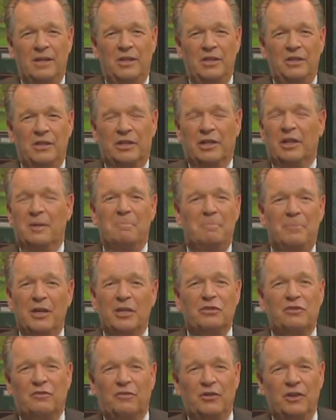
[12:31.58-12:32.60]
You got a
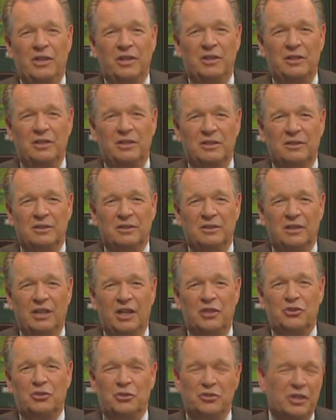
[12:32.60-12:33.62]
best friend
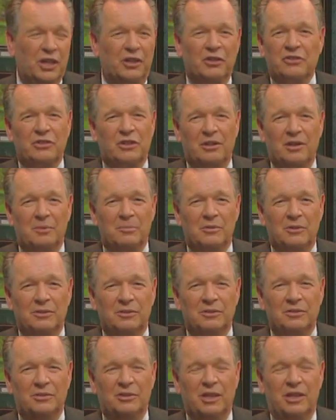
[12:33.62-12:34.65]
at your tennis club
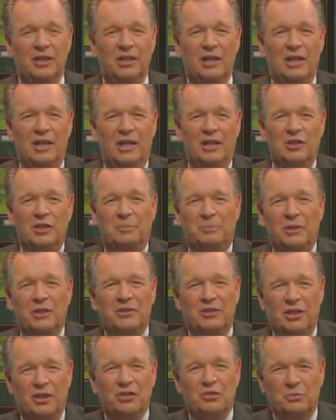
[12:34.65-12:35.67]
okay and you play
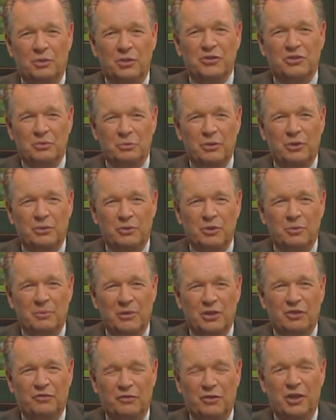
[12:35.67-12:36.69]
tennis once a week with your
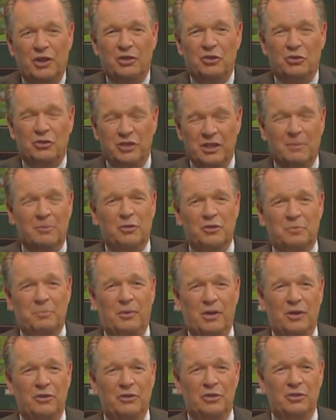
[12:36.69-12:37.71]
best friend and your doubles
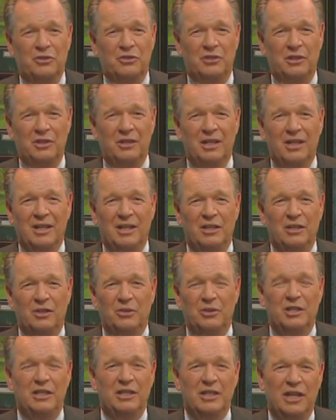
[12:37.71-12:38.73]
partners and you
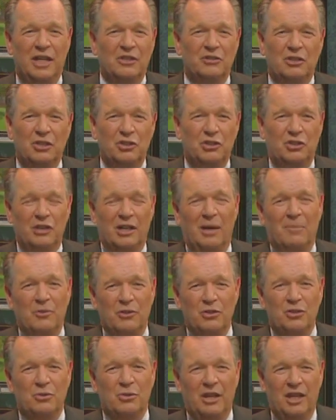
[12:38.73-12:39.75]
know he has his job
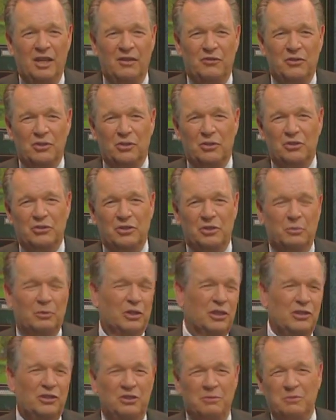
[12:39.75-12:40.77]
and you have yours and the
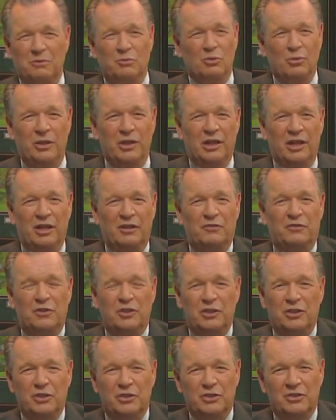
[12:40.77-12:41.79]
relationships are going on for
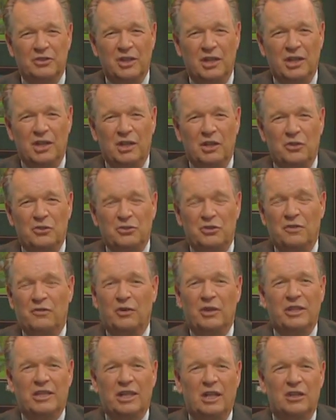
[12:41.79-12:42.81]
years so you
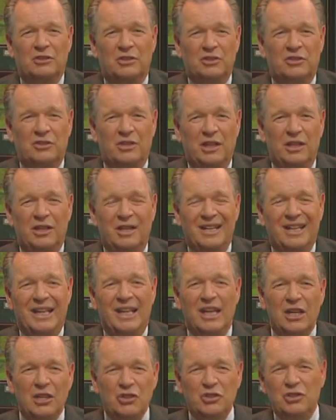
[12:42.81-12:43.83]
very casually say
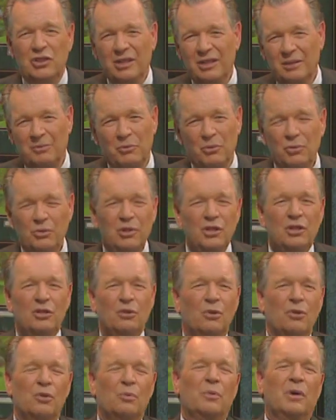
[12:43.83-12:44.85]
hey jim who do you
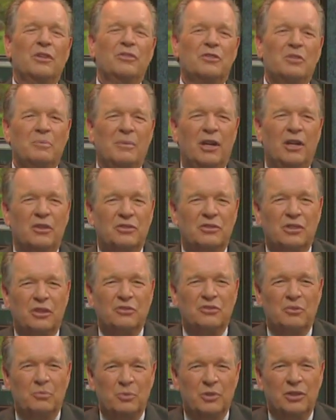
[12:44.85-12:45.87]
know that wants to buy or sell
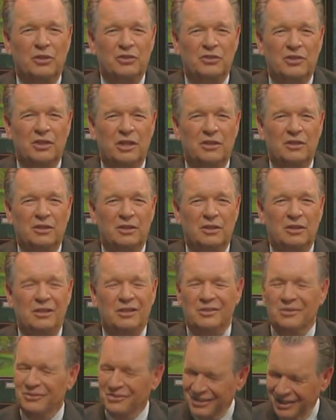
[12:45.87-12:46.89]
some real estate and
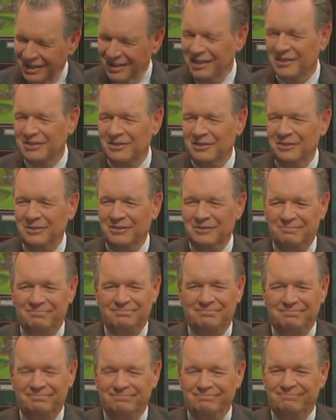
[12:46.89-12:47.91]
he goes gosh you know him
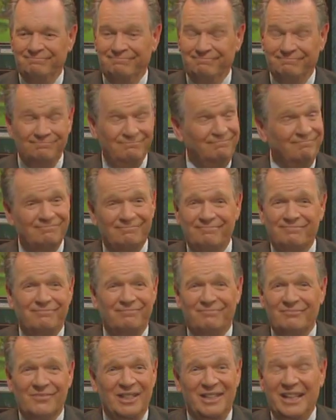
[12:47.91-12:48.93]
hmm
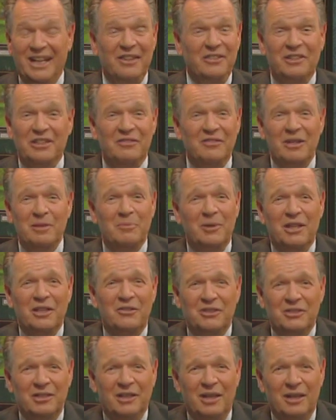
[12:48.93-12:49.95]
can't think of anybody
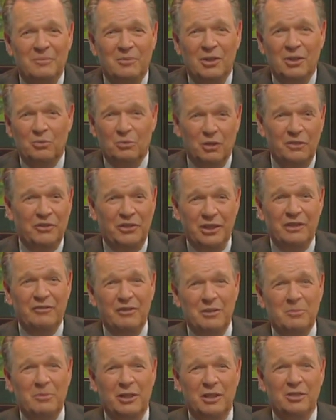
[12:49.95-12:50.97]
at the time well if you think of
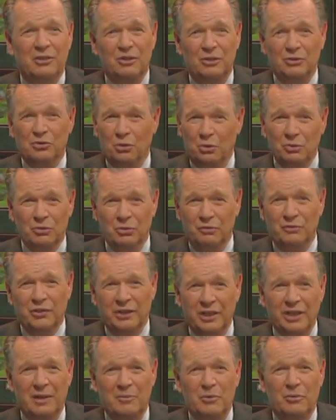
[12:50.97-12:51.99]
anybody you know don't don't
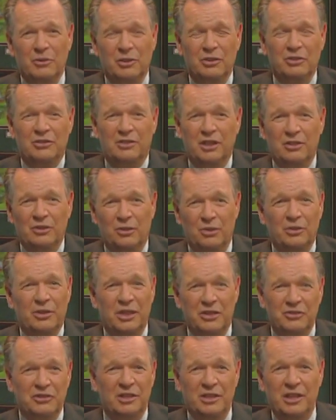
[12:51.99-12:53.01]
forget i'm in real estate
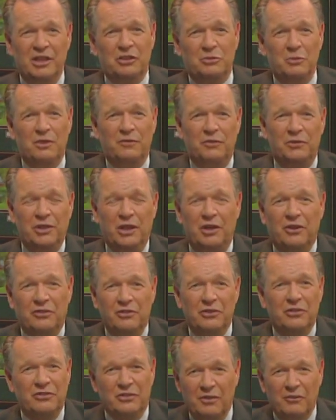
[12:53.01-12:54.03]
okay see you next week for
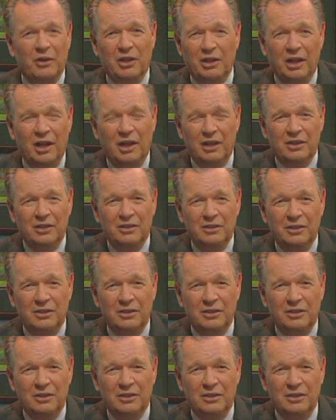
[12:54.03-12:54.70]
tennis at seven o'clock